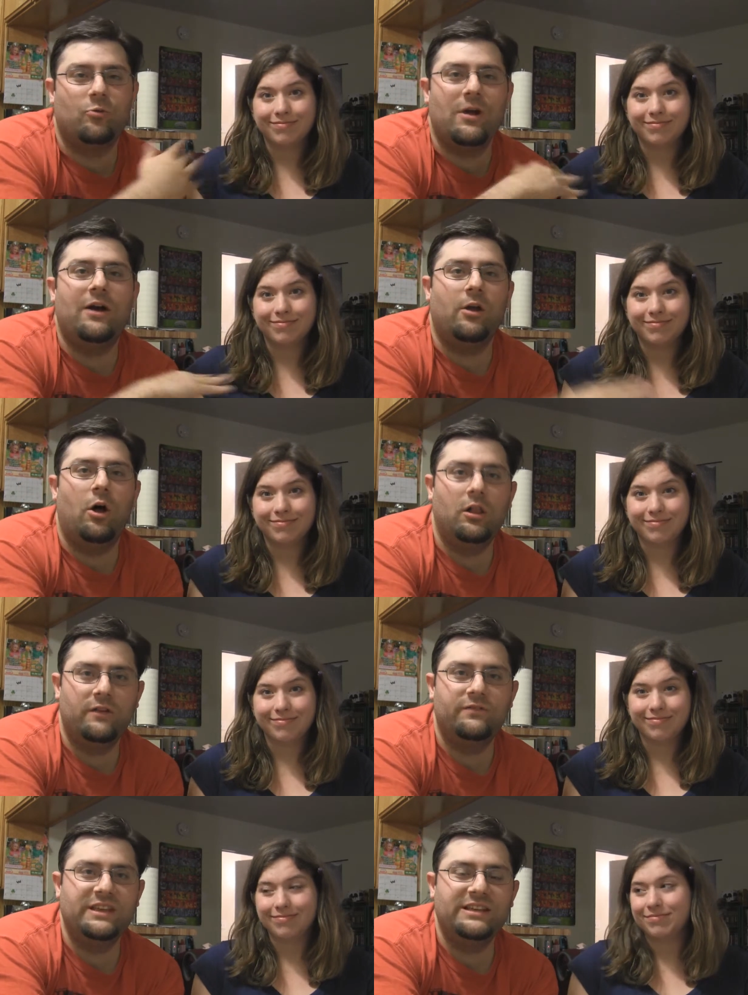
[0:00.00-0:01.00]
Speaker 1: Throughout
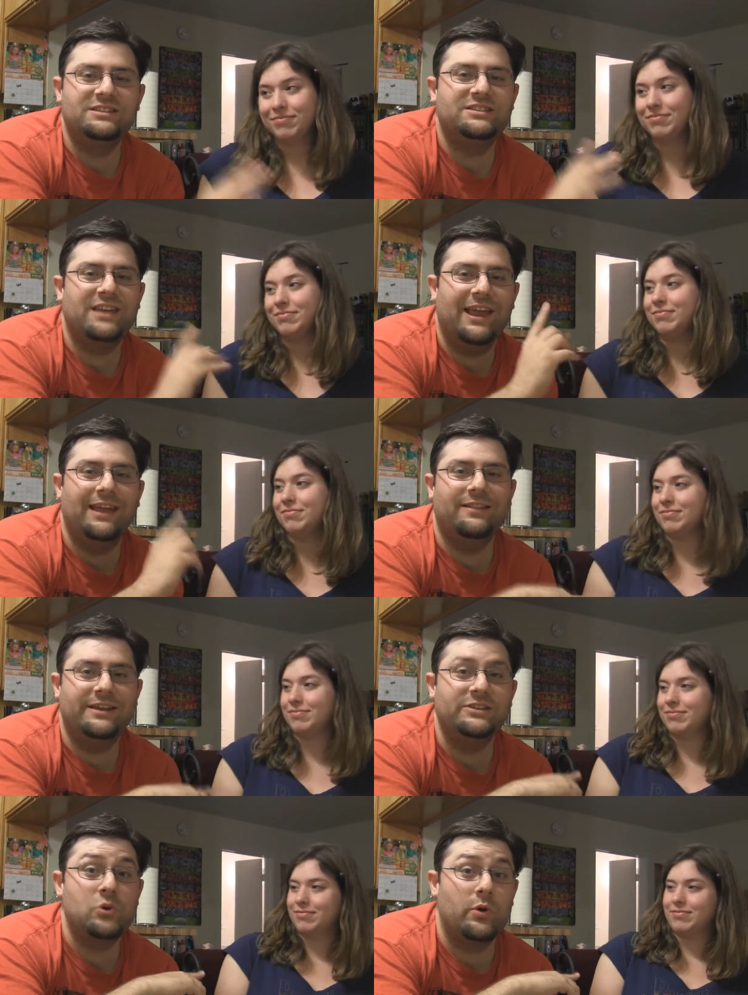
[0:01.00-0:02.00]
all of these,
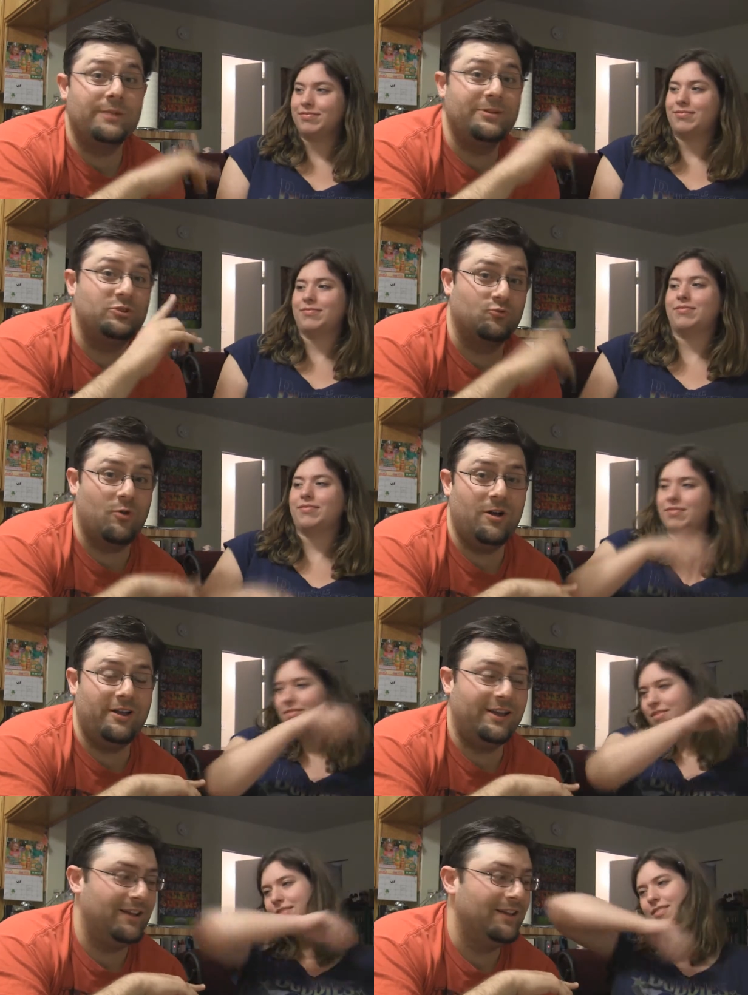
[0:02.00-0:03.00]
Haley is going to be
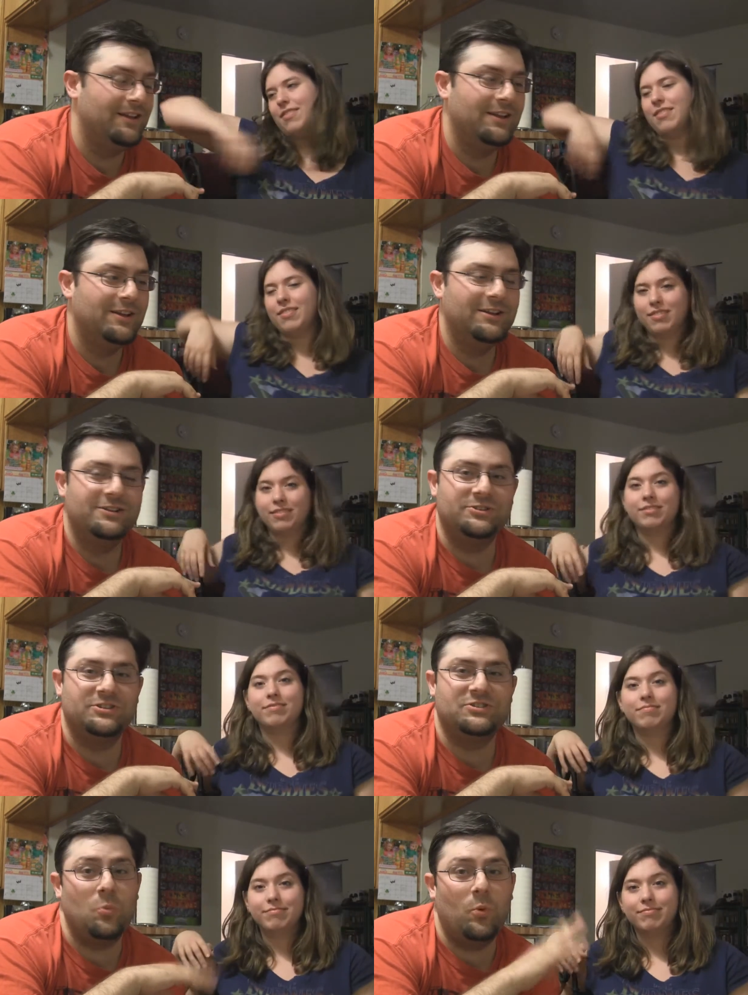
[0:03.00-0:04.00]
drawing
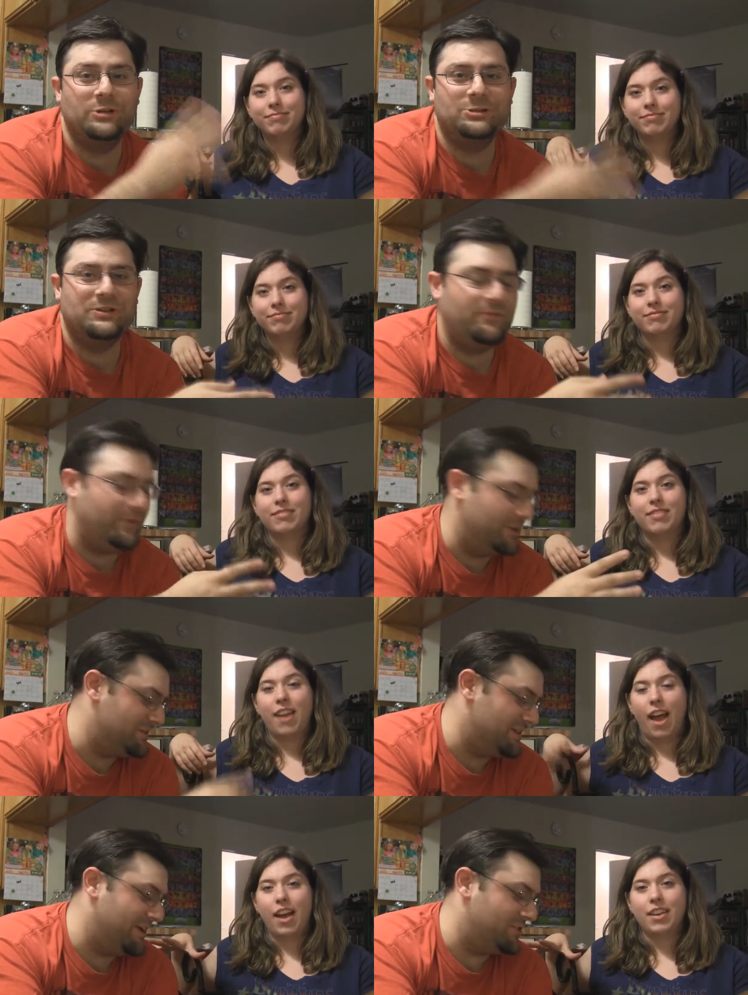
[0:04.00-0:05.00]
just what she
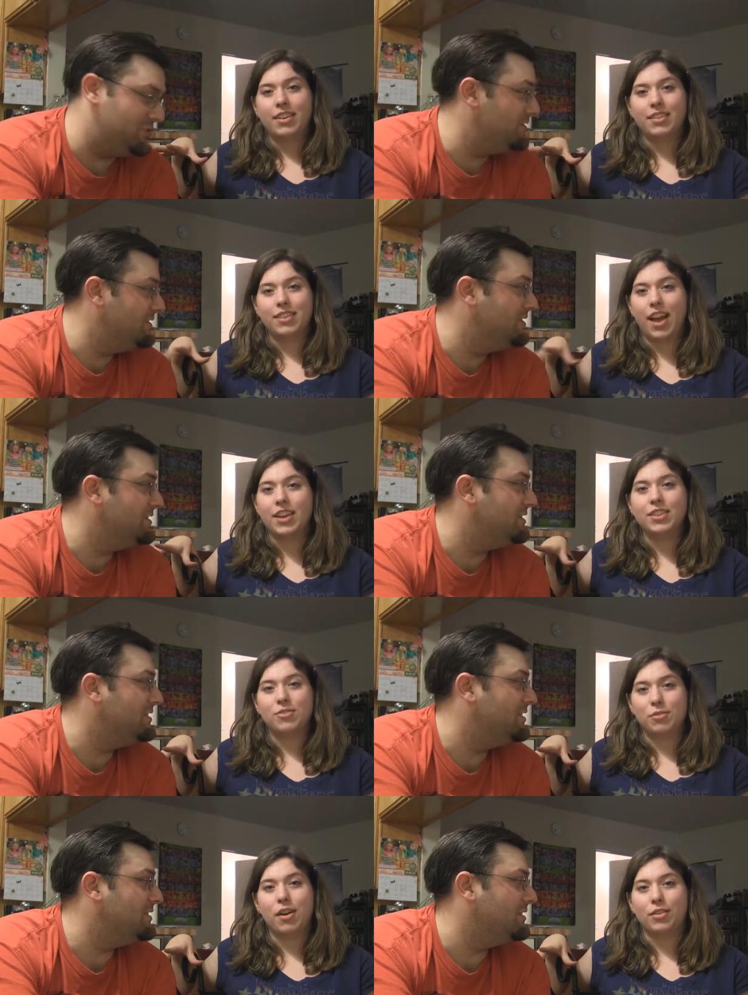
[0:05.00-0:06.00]
feels like.
Speaker 2: I, I
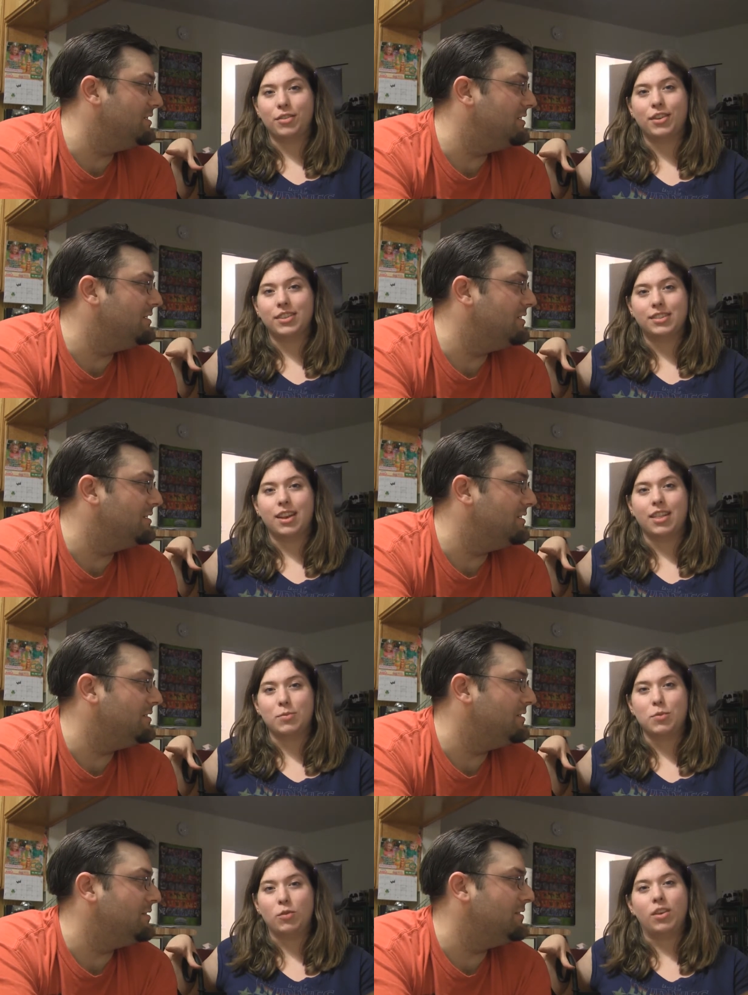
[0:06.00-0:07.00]
can draw during a
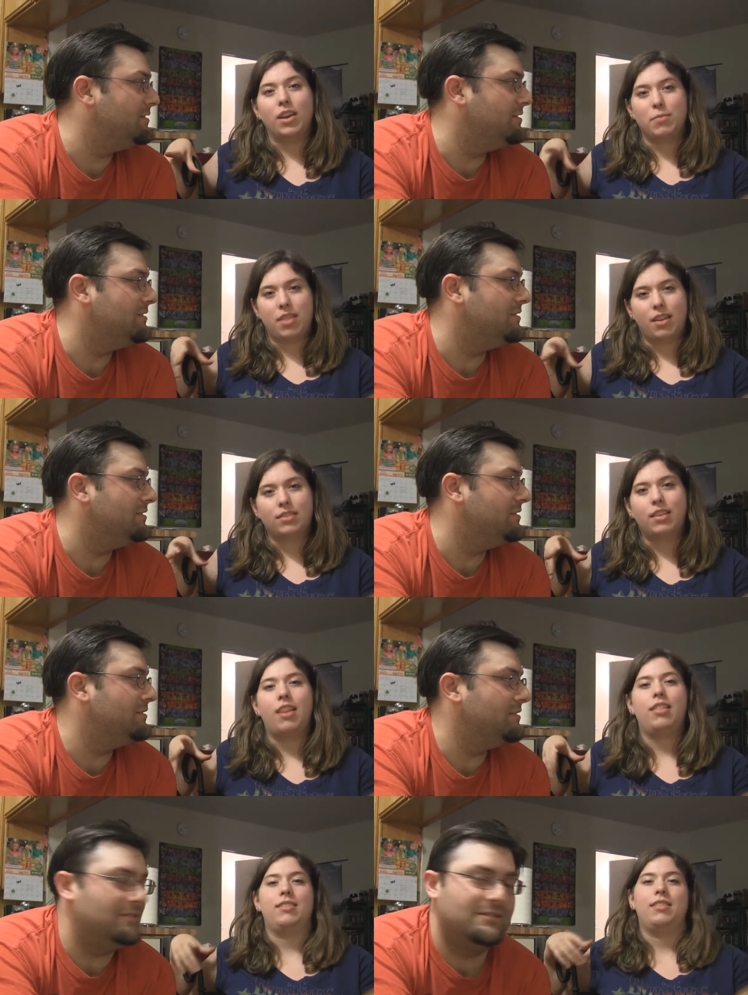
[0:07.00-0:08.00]
silent movie.
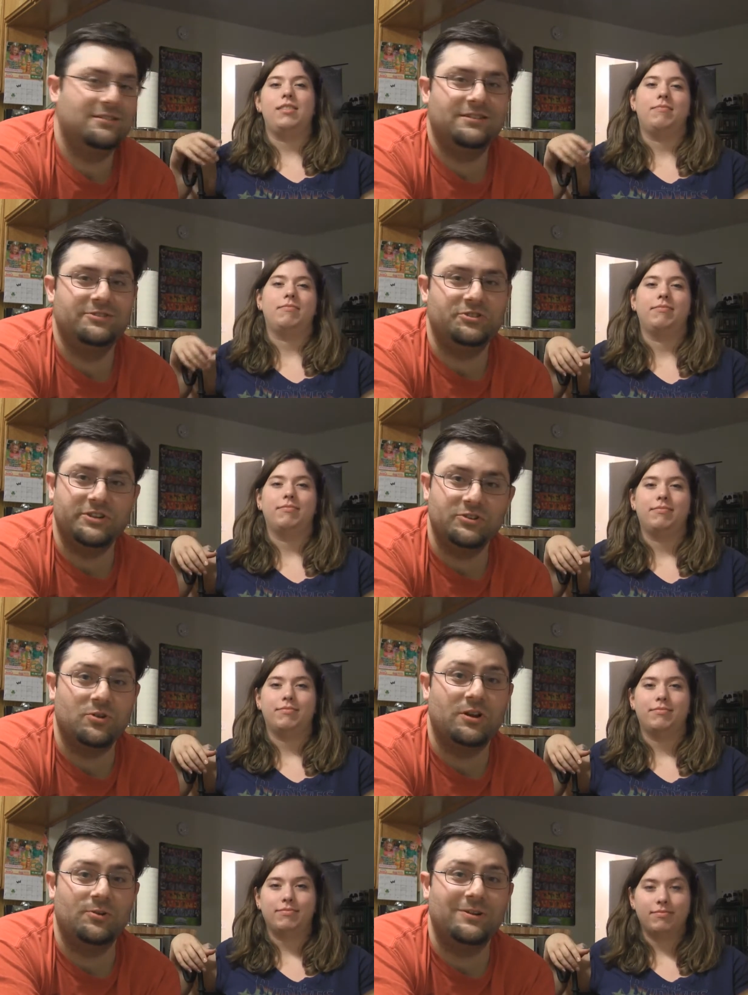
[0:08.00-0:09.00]
Speaker 1: She can
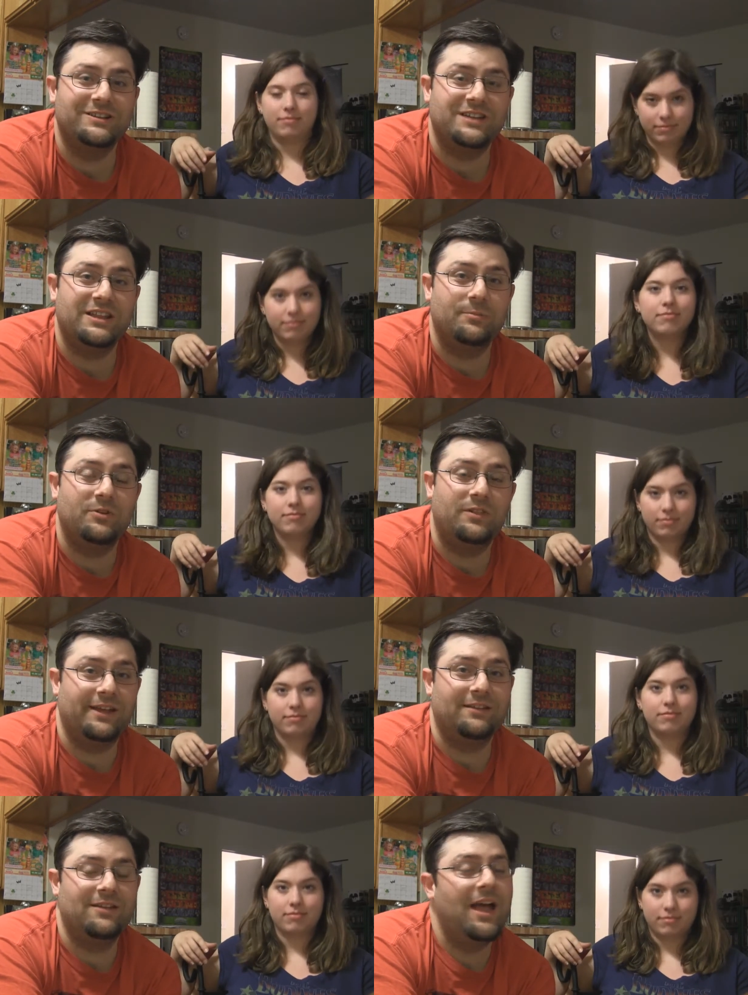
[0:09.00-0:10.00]
draw during a silent movie.
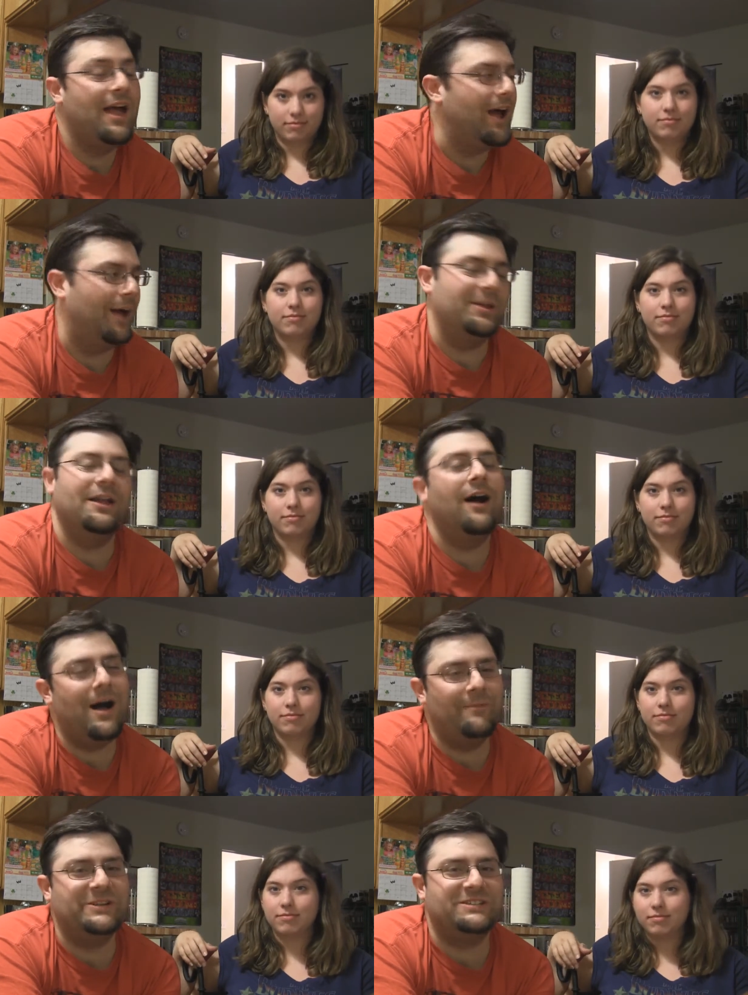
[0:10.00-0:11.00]
Like, I mean,
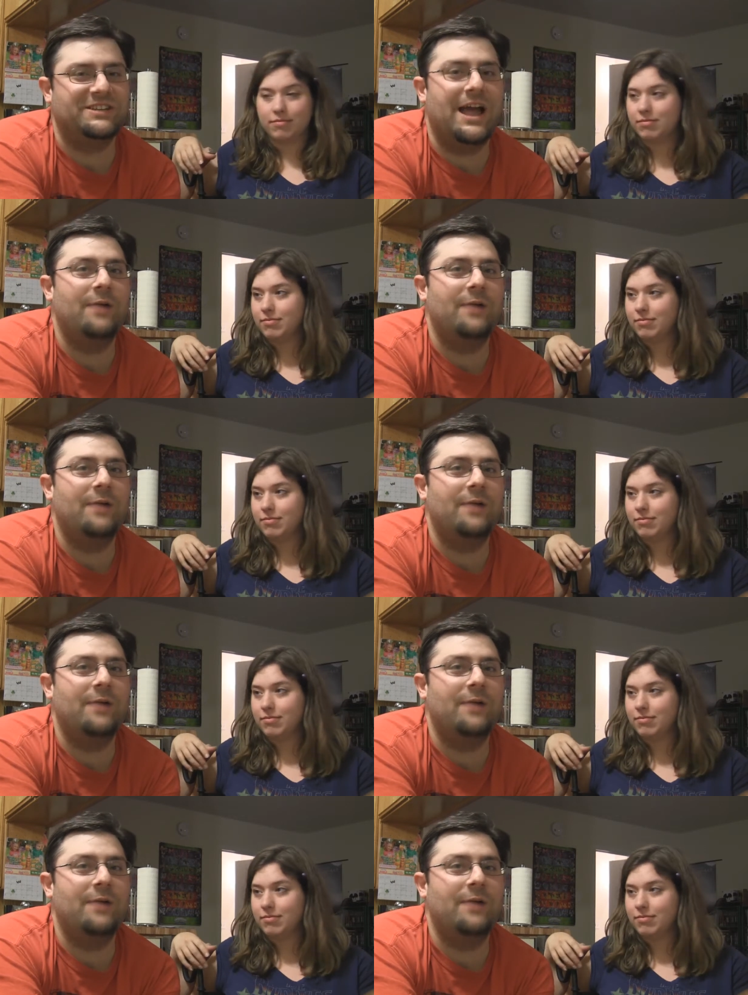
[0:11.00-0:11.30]
obviously,